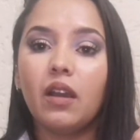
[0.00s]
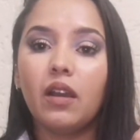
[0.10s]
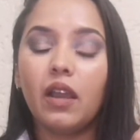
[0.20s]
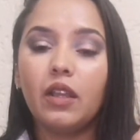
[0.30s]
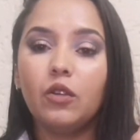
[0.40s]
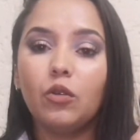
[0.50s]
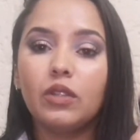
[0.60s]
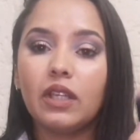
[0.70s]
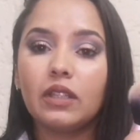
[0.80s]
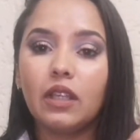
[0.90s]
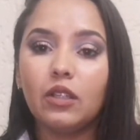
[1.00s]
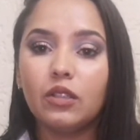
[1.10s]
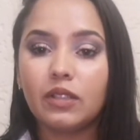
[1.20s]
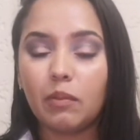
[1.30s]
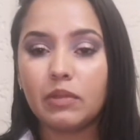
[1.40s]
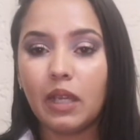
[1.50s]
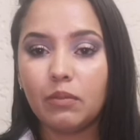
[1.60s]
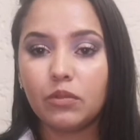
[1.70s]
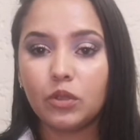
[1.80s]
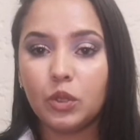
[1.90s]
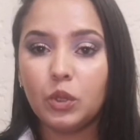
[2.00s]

I know that they sometimes